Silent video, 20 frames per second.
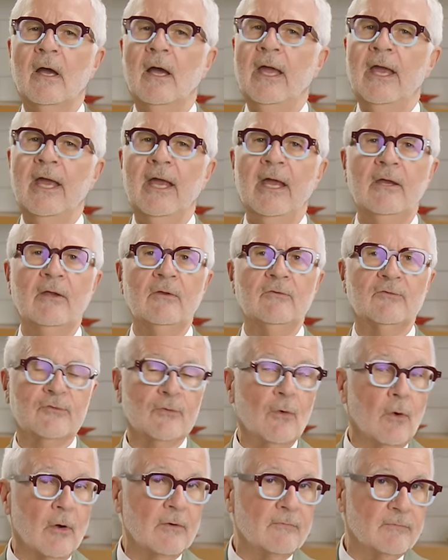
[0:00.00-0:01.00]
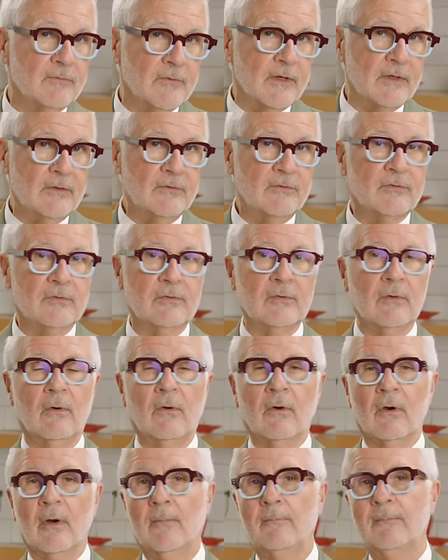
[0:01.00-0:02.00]
A swordfish
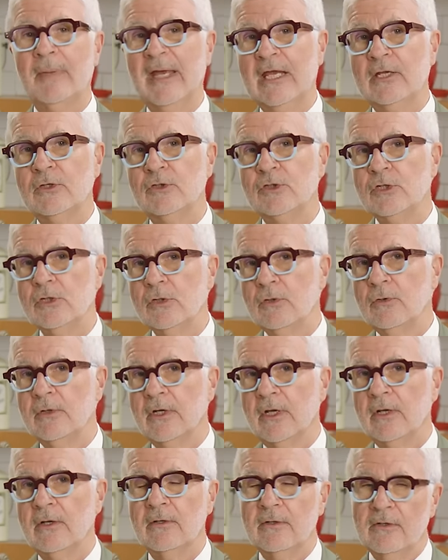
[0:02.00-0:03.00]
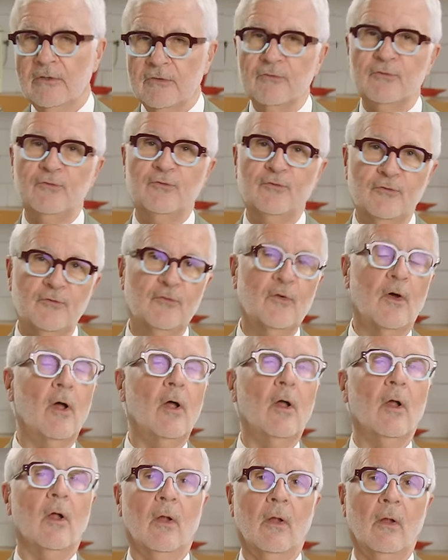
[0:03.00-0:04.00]
or a big tuna is
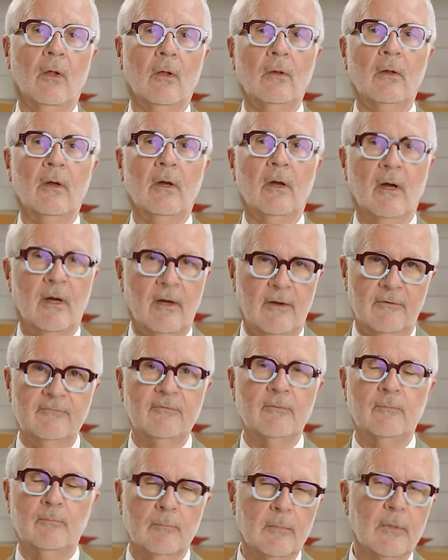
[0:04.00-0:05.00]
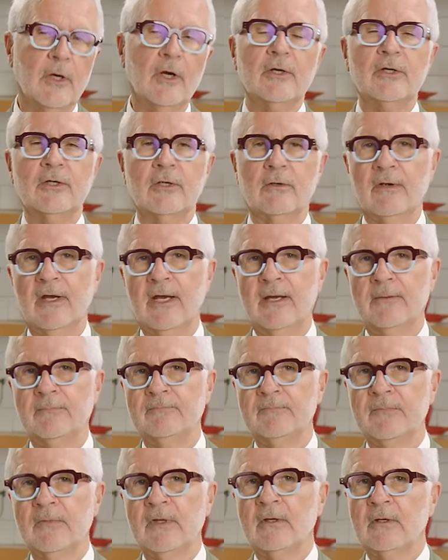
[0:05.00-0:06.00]
full of mercury,
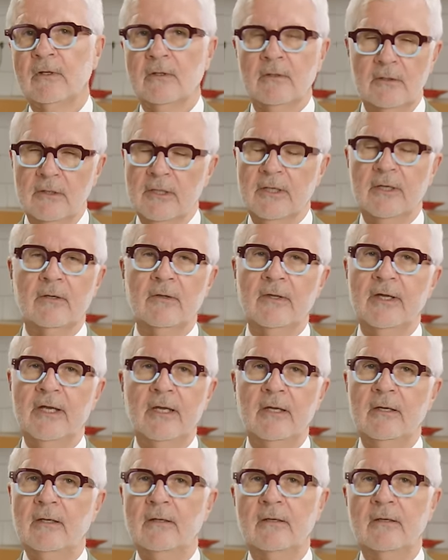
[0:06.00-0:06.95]
clearly